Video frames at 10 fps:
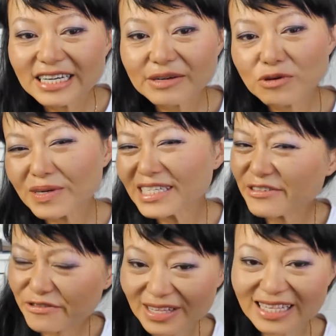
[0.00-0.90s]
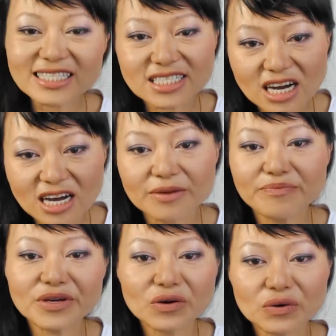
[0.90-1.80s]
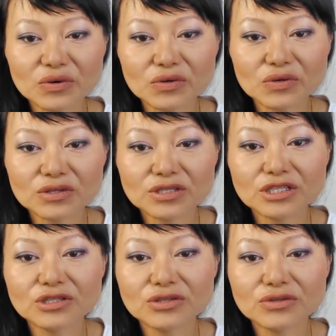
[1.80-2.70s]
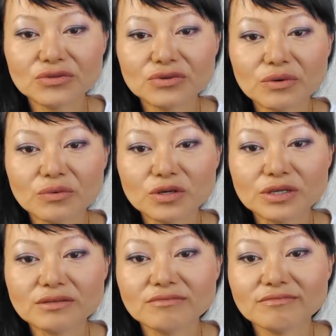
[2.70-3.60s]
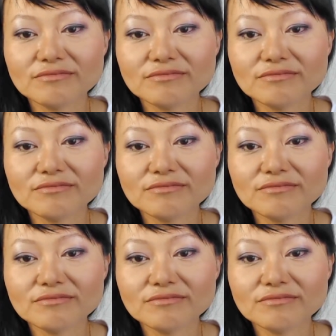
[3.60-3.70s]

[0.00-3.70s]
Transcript: it will be different this time because you would